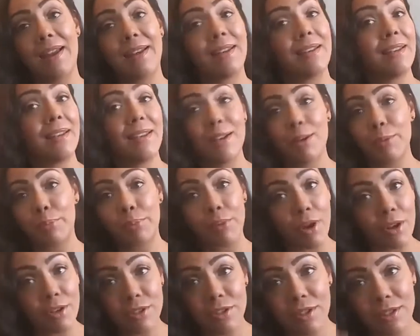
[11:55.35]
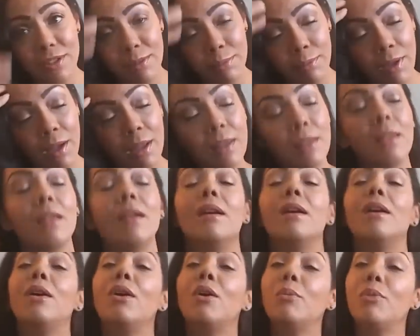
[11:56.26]
I didn't get a brush this month,
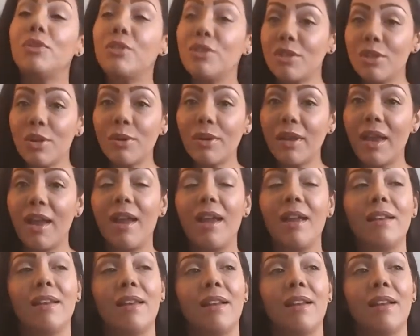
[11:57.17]
which is okay.